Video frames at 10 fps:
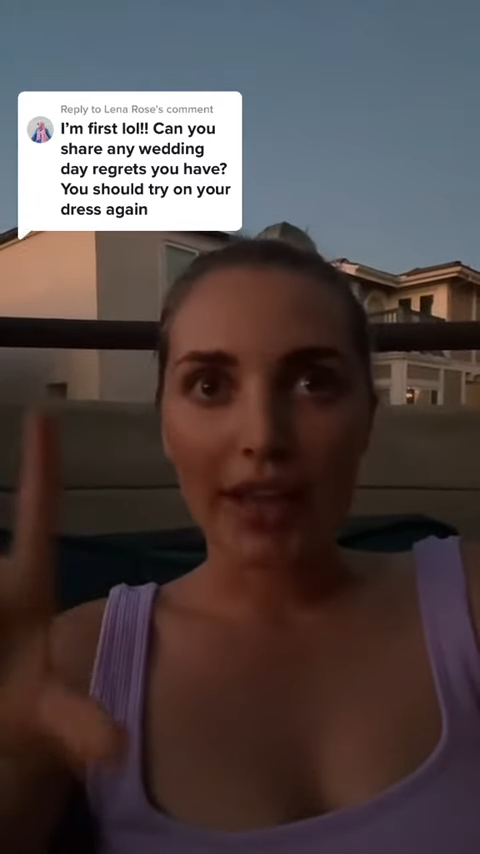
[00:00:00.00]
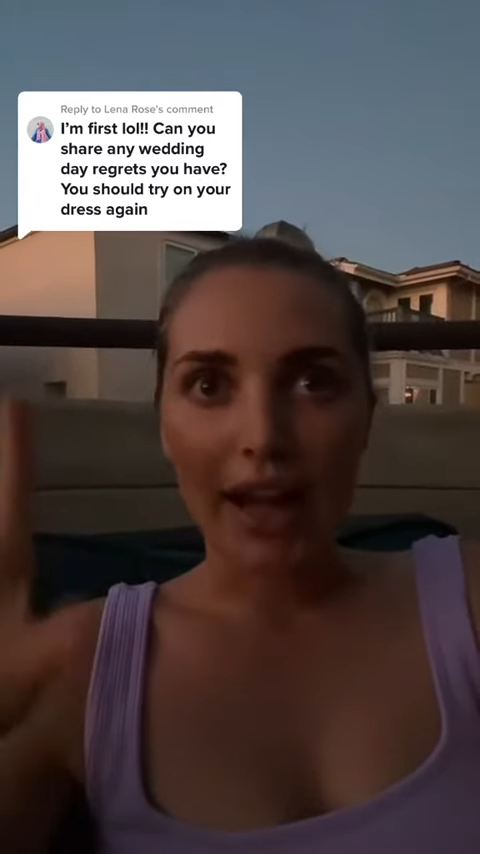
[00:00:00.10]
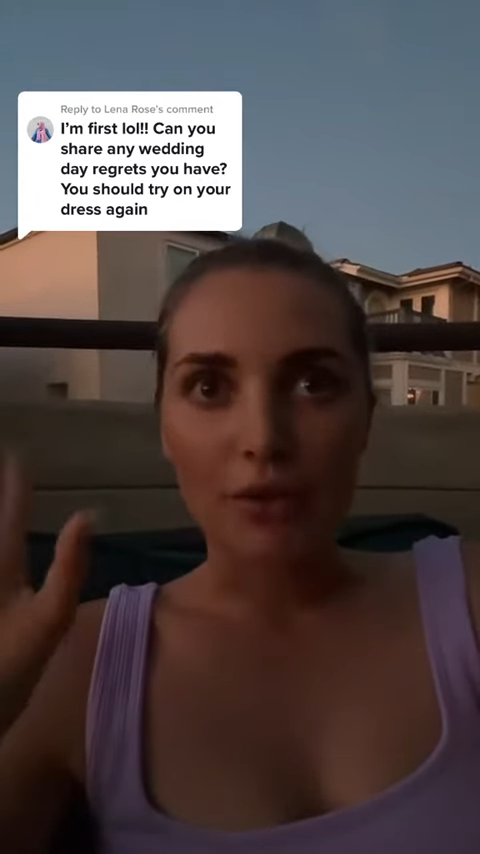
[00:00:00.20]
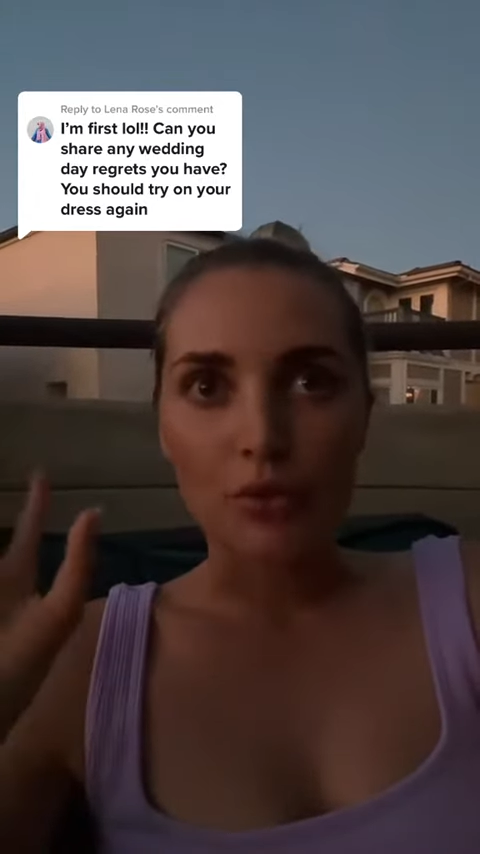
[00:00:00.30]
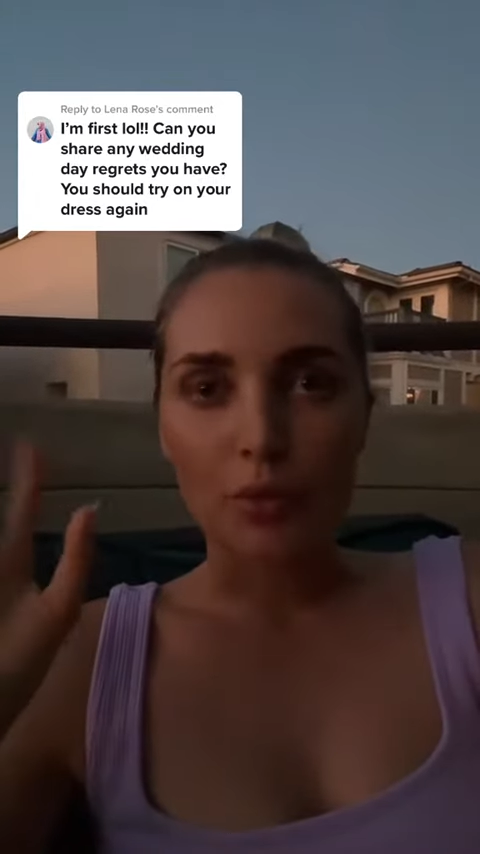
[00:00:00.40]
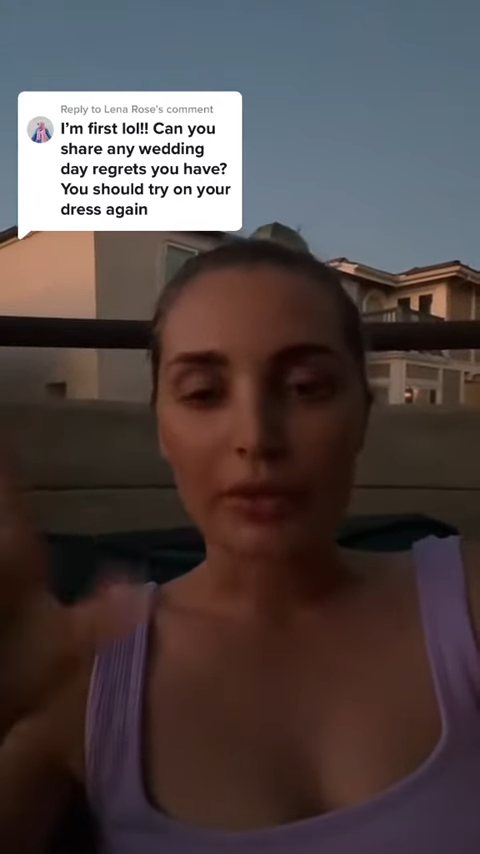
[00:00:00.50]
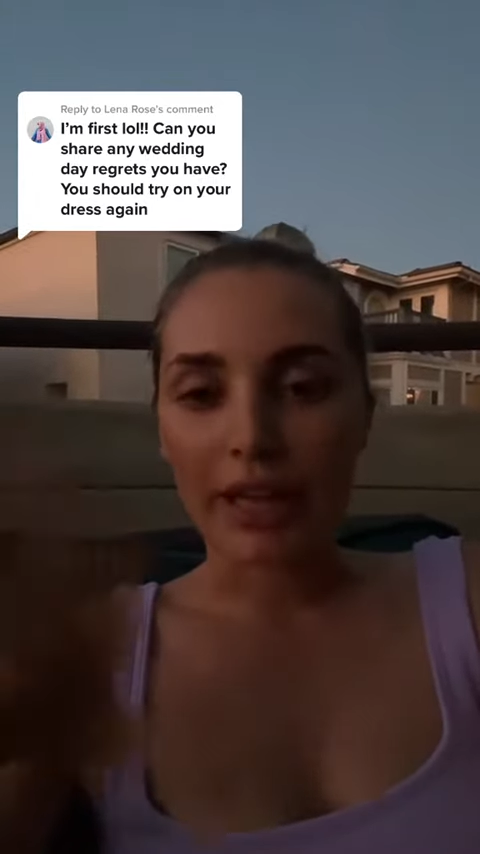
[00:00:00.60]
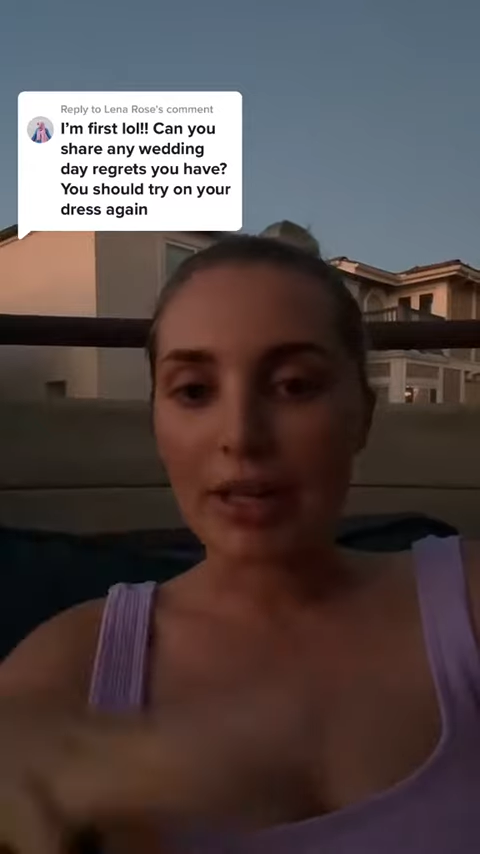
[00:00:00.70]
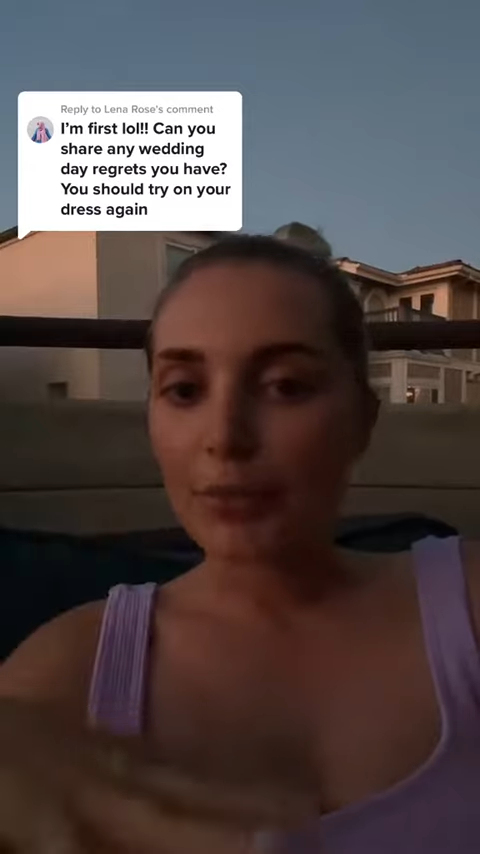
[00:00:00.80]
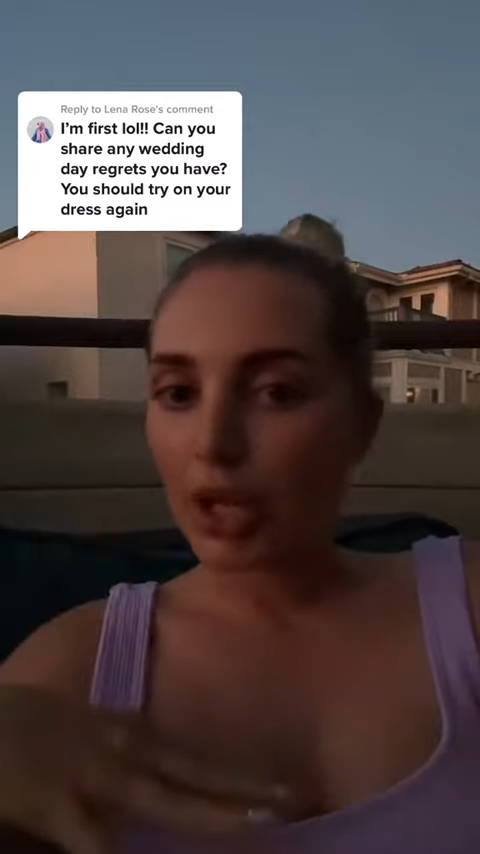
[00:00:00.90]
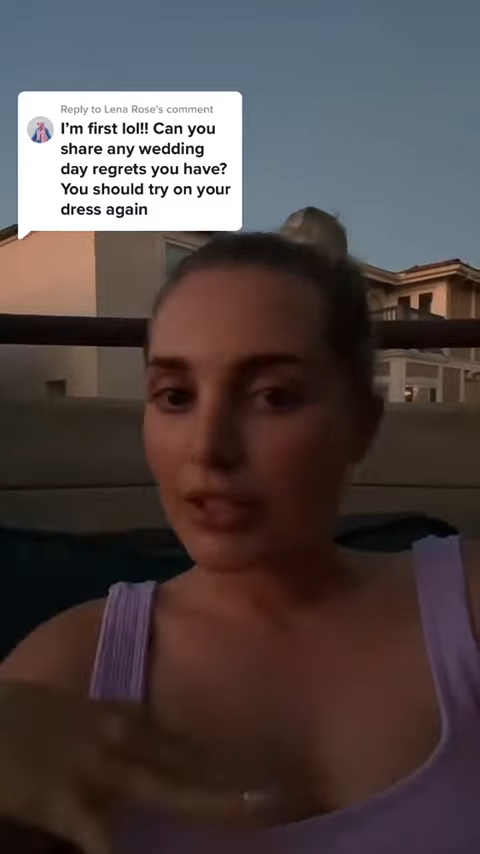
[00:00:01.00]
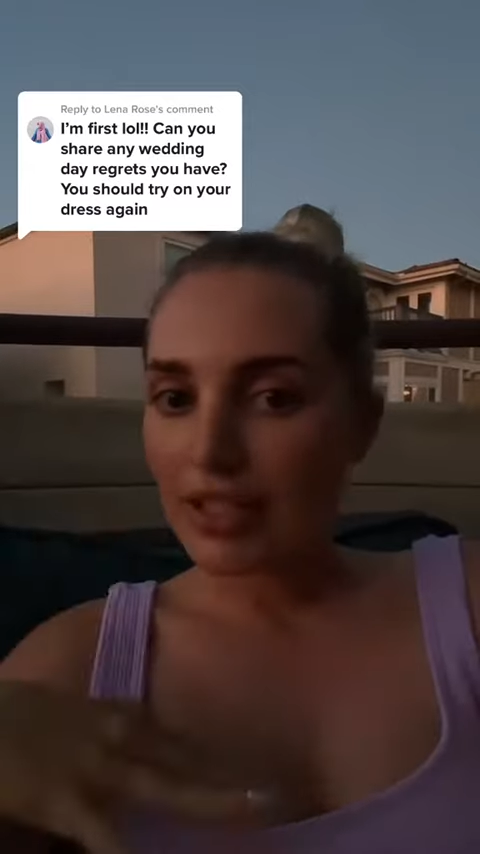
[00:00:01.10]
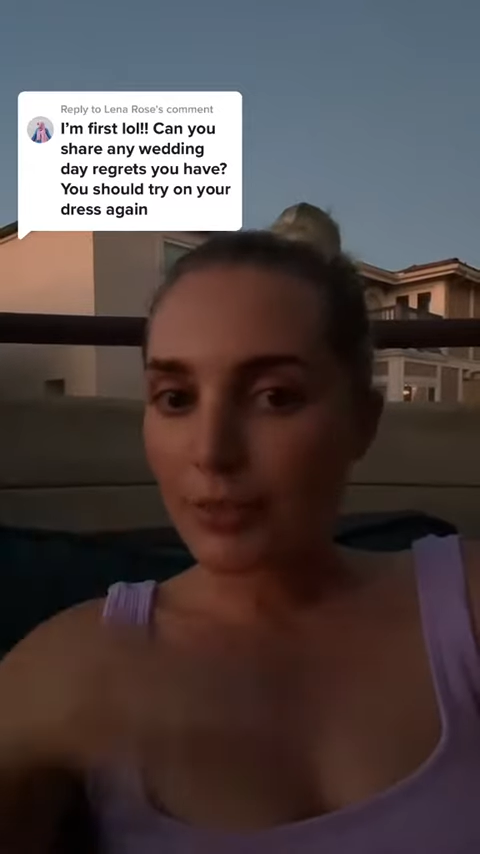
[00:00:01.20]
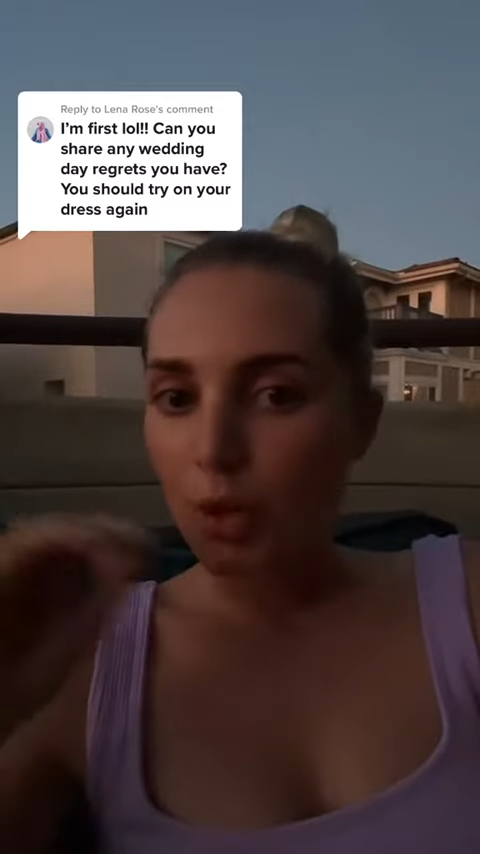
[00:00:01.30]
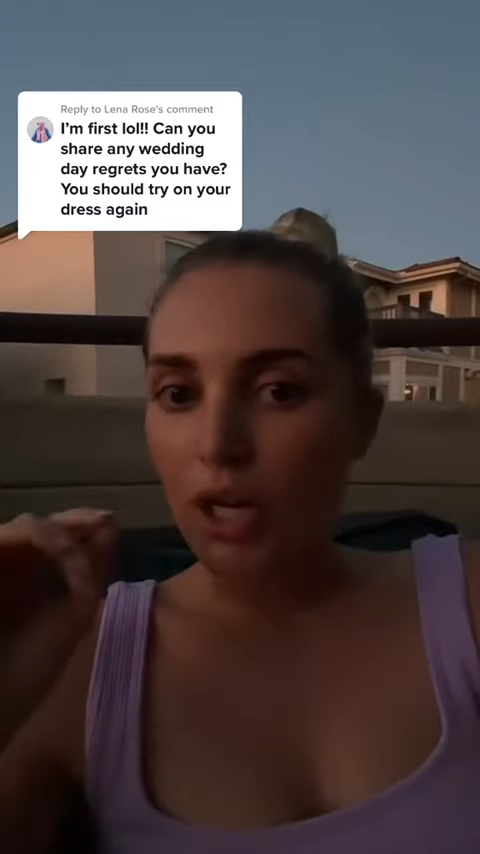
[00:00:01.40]
actual planning
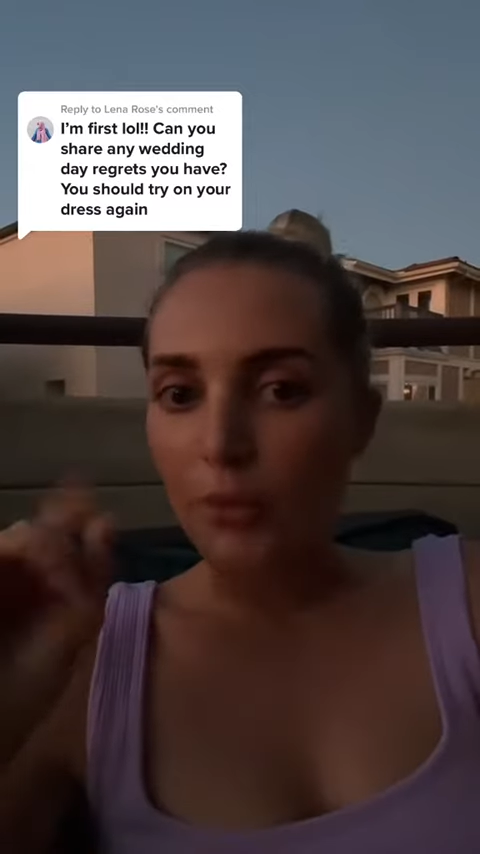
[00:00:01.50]
process more.